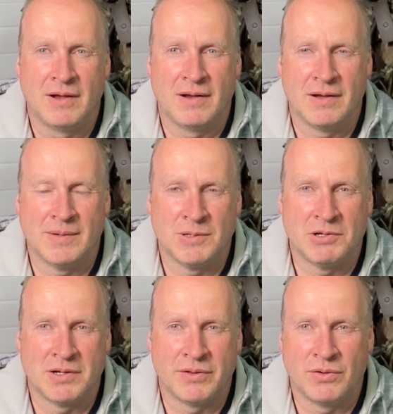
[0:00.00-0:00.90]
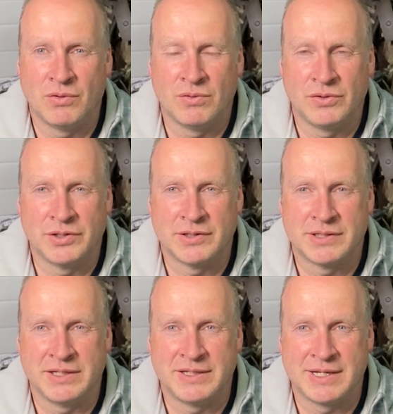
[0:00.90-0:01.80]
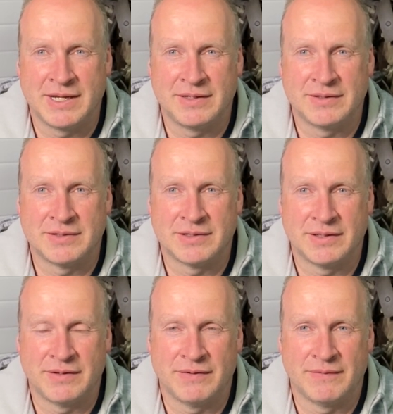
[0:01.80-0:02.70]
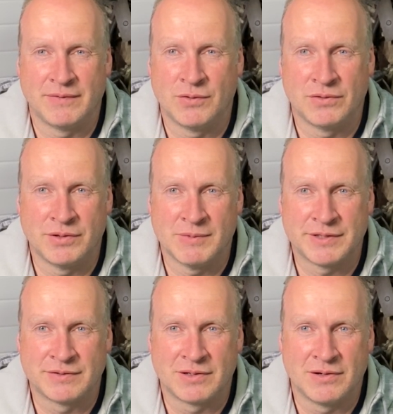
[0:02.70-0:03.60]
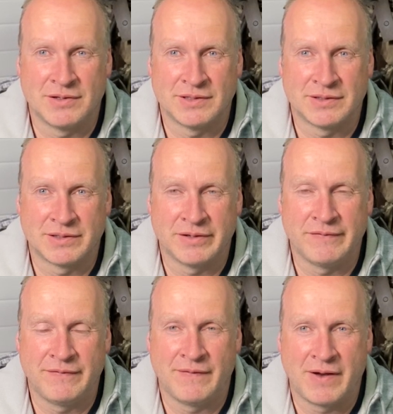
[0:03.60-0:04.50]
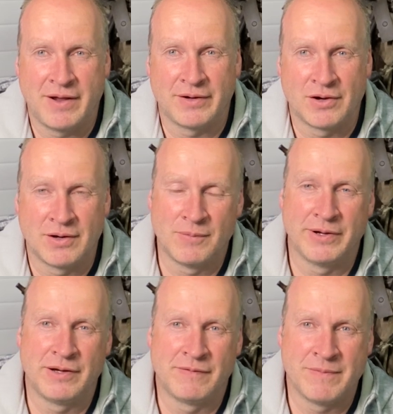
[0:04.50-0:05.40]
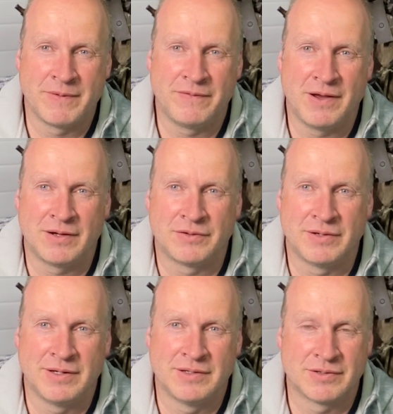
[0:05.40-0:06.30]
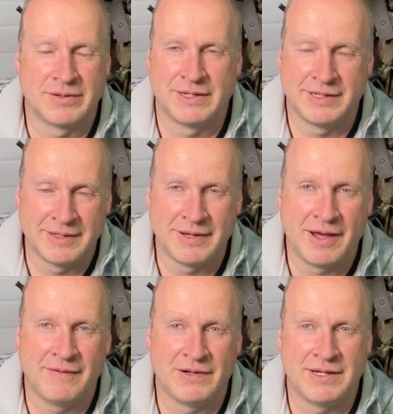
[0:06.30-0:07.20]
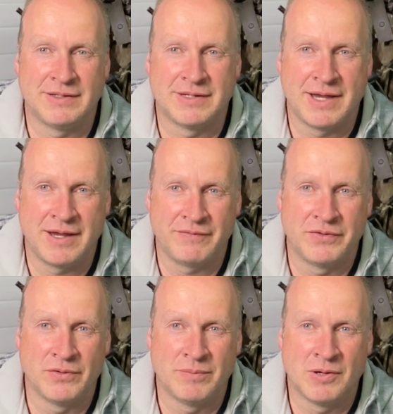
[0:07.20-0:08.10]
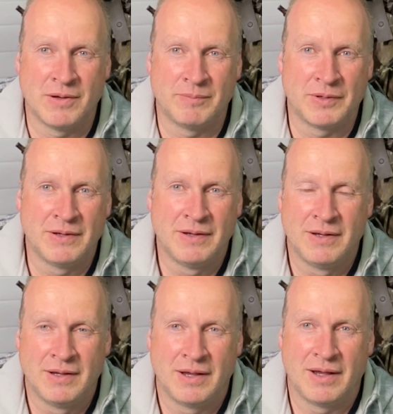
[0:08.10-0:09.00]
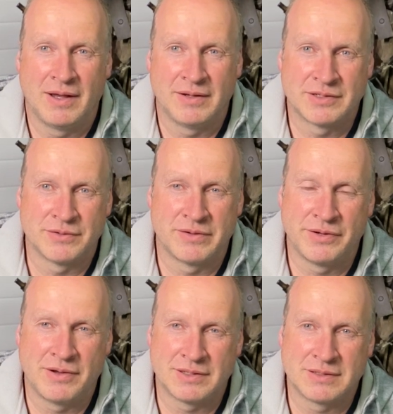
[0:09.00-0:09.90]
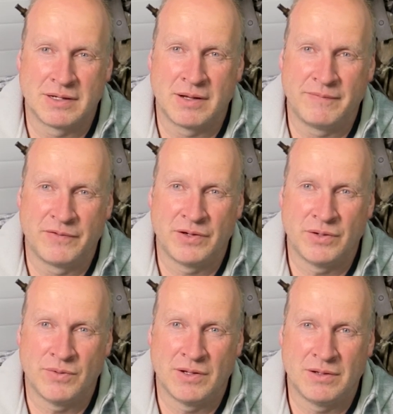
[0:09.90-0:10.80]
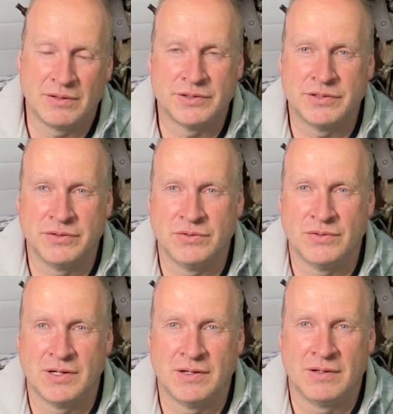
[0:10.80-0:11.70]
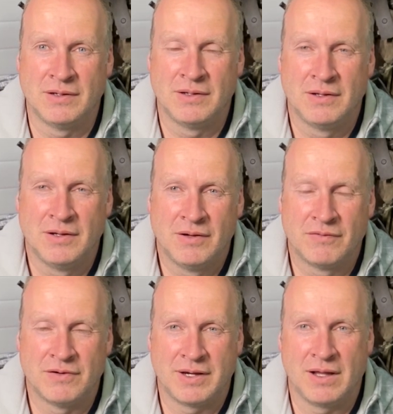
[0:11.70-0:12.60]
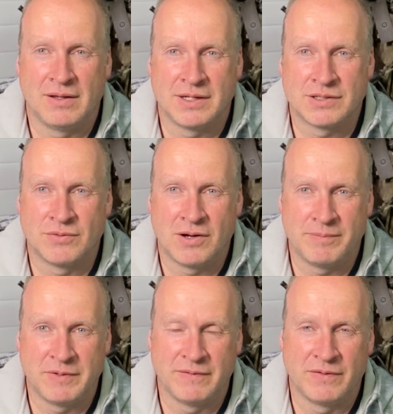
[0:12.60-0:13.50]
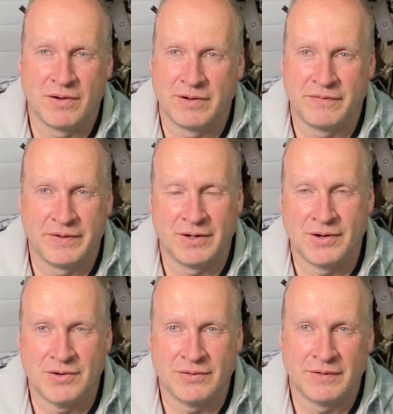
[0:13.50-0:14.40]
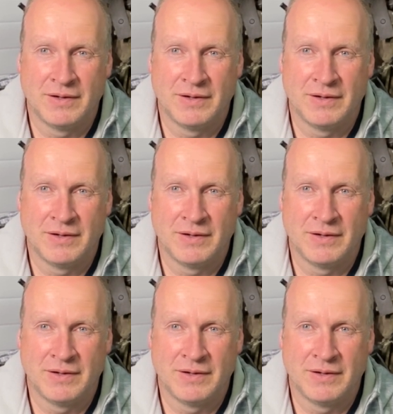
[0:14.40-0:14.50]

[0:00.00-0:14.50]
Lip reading: A lot of the older C10s and older muscle cars and stuff had a carburetor from the factory, so they didn't have an in-tank fuel pump, and so they're not set up very well to for an LS swap. You've got to figure out,